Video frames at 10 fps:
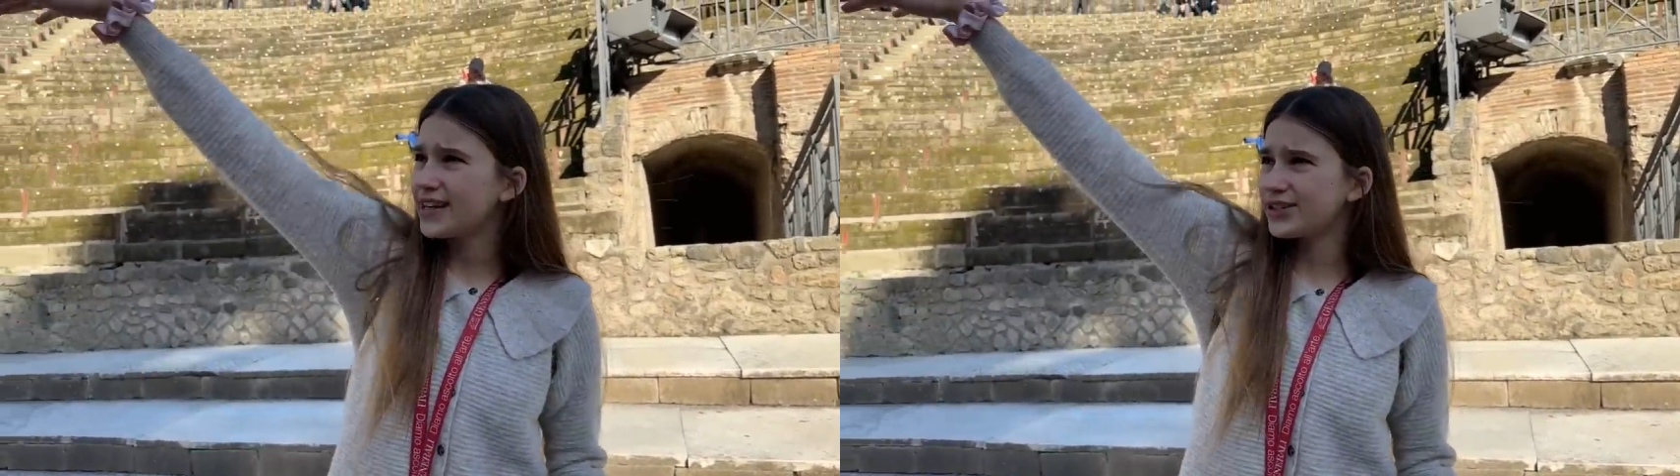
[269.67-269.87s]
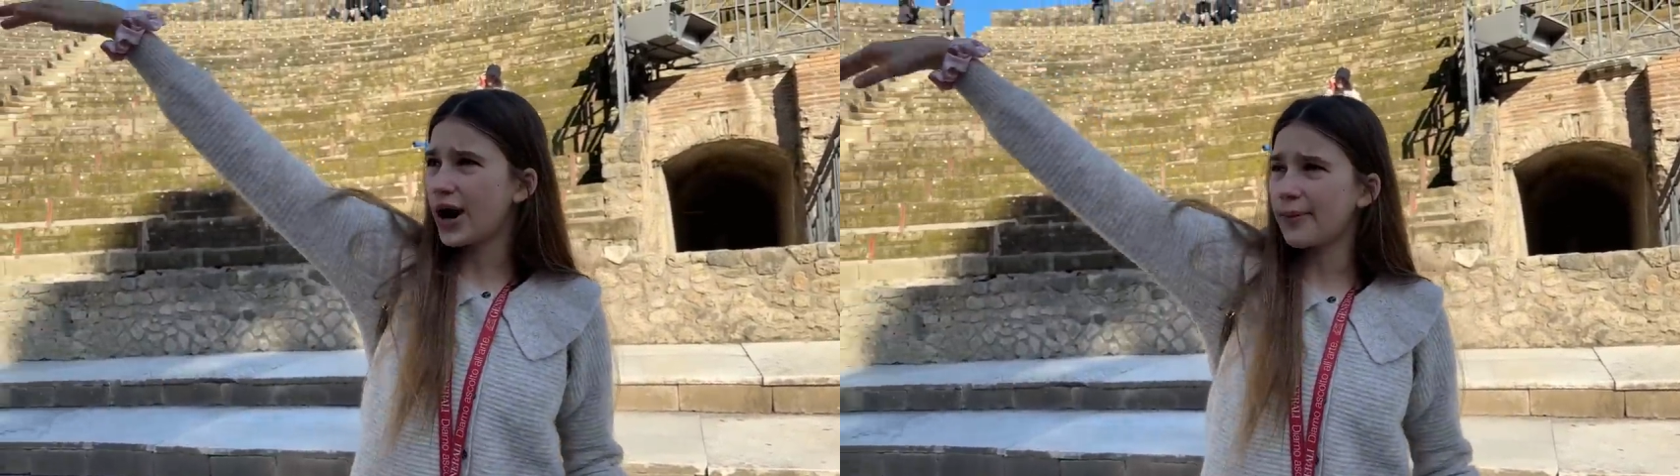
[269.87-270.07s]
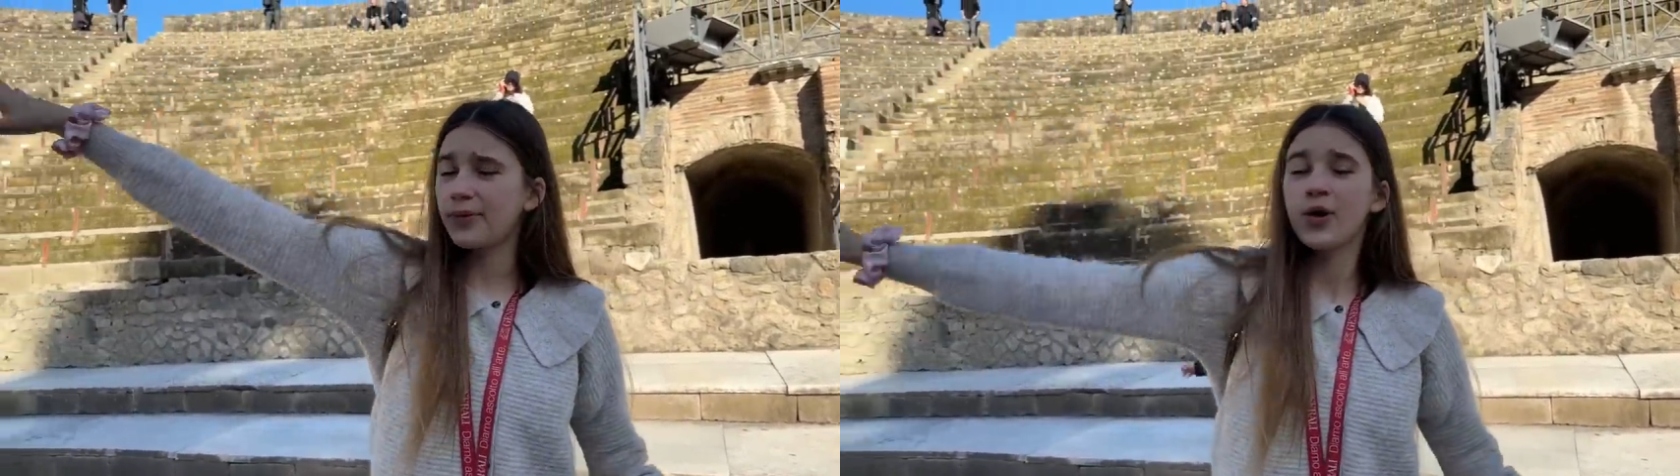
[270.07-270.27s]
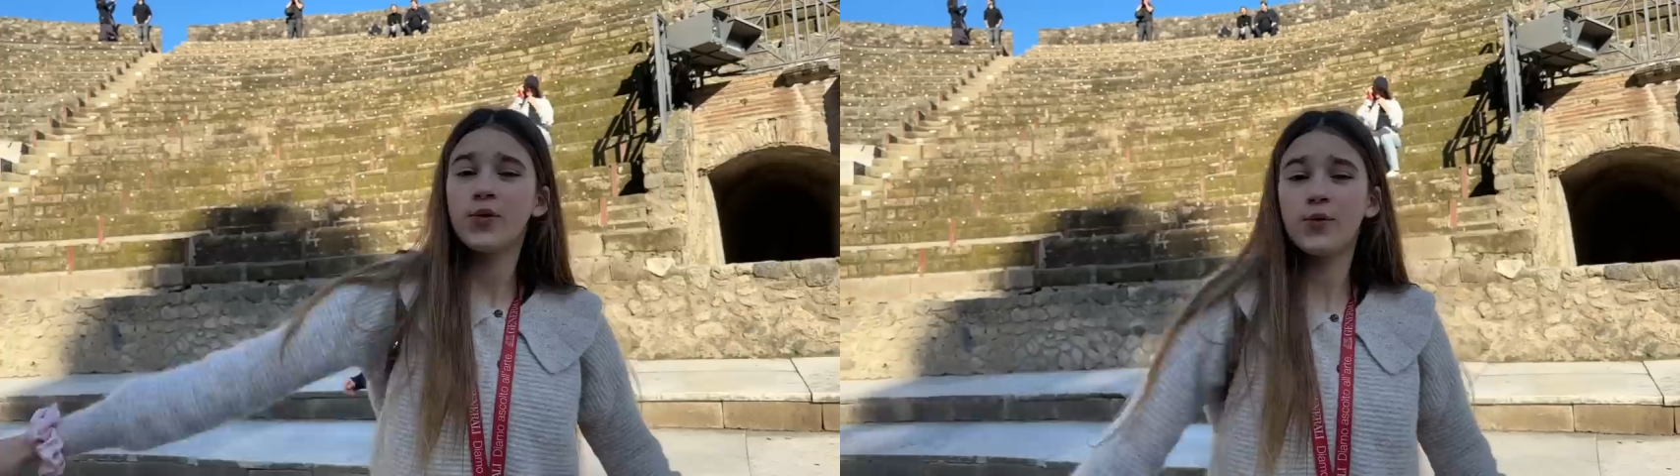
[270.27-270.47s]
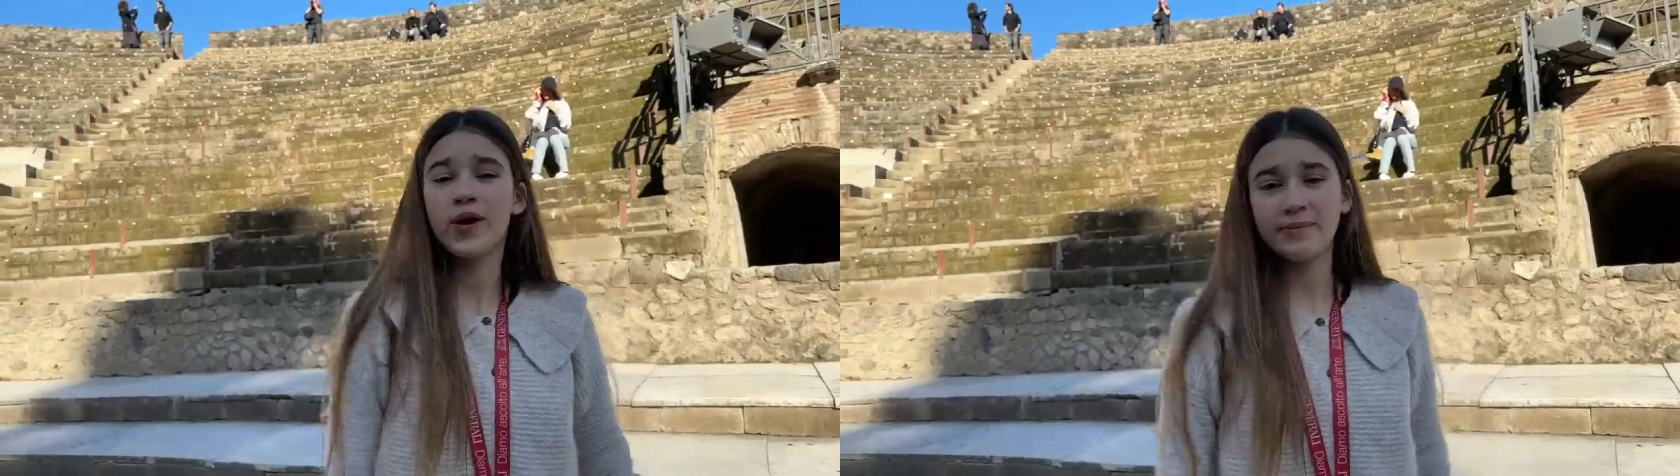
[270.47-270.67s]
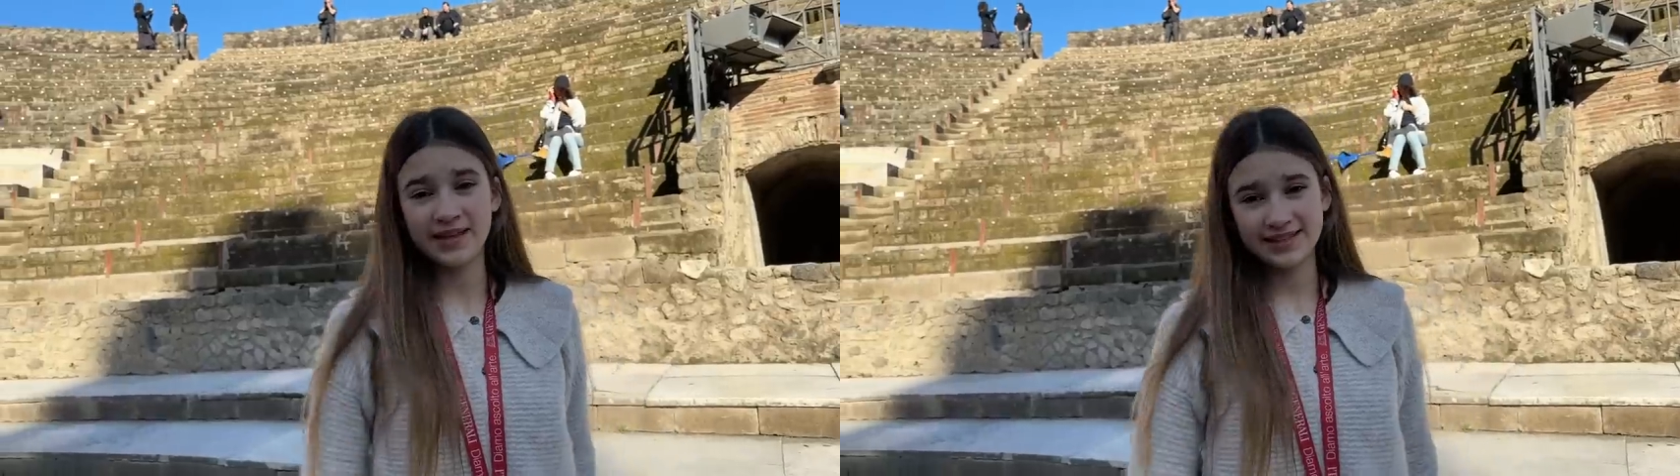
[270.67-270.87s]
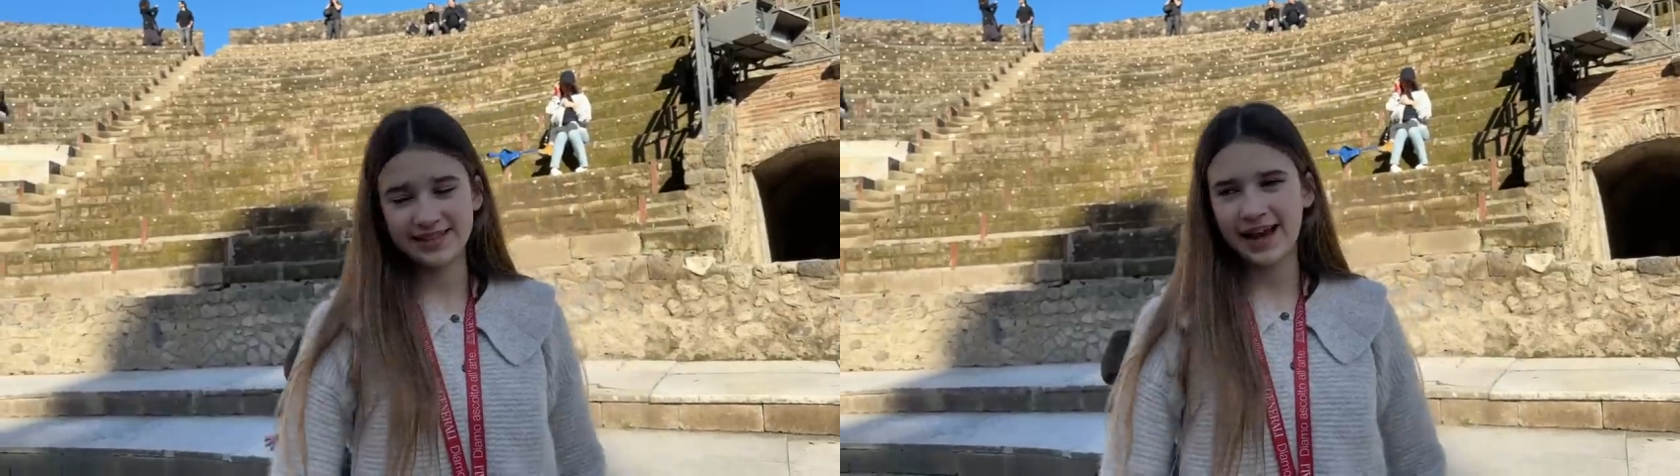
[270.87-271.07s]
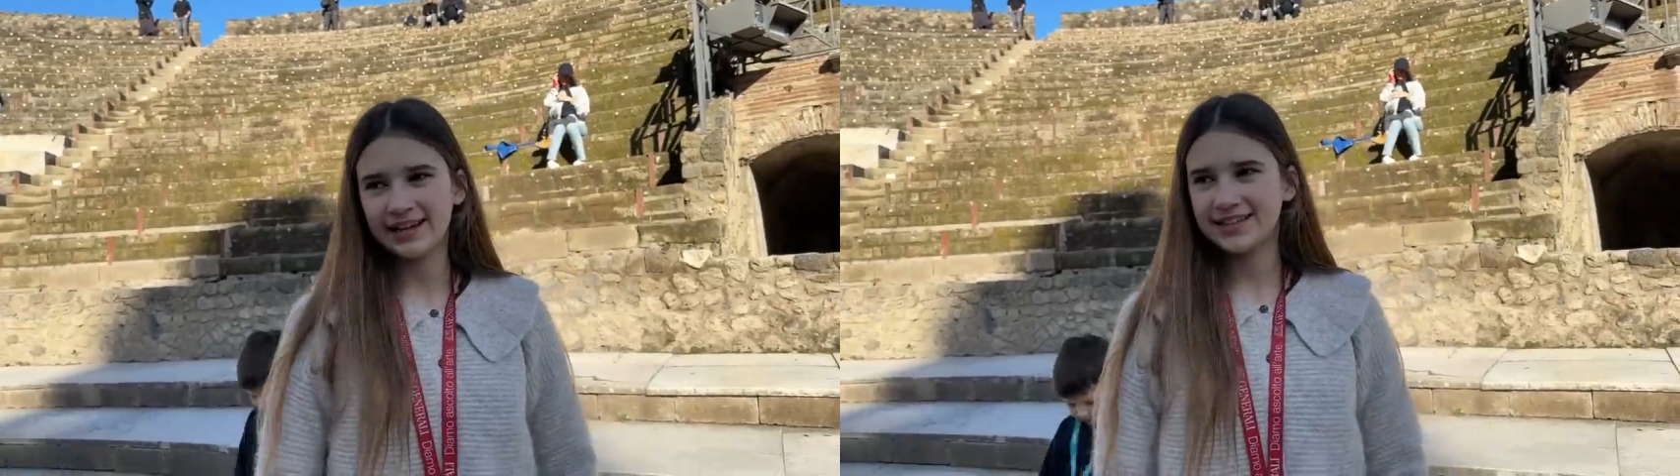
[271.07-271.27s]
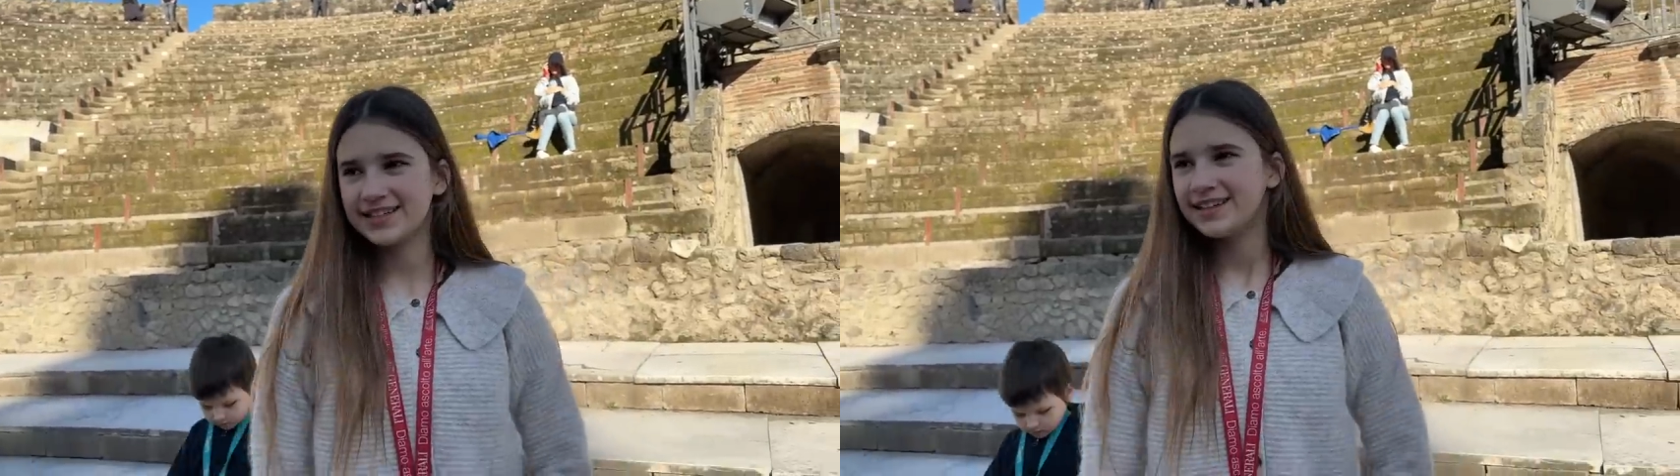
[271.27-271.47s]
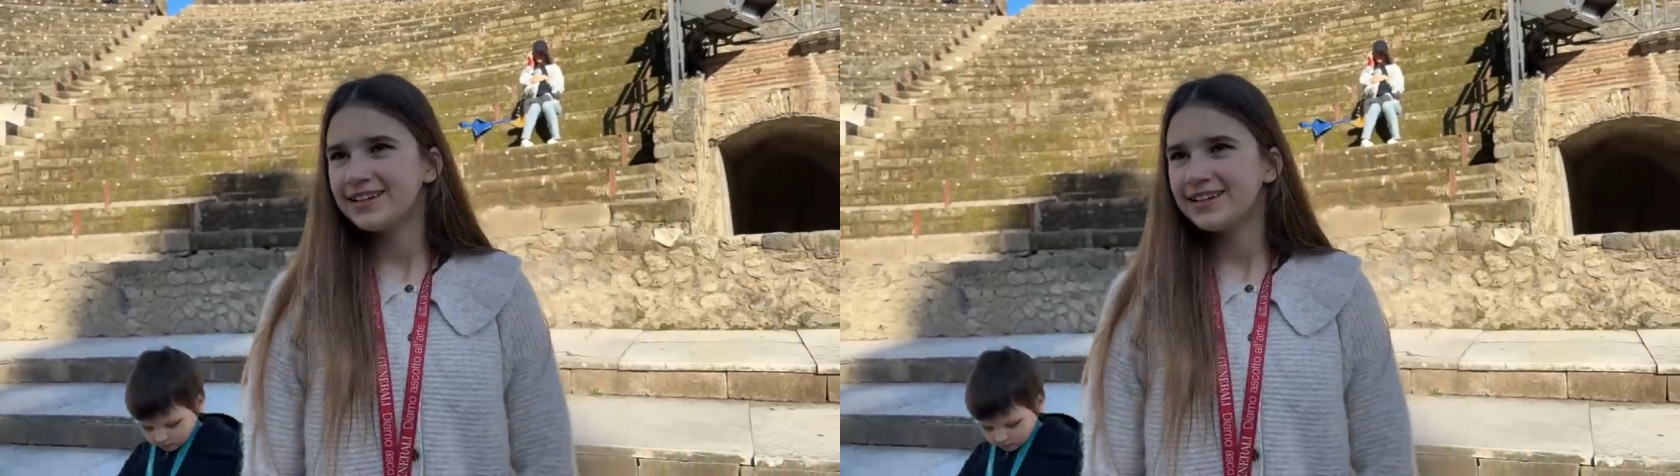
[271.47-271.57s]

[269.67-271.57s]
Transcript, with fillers: top, women sat.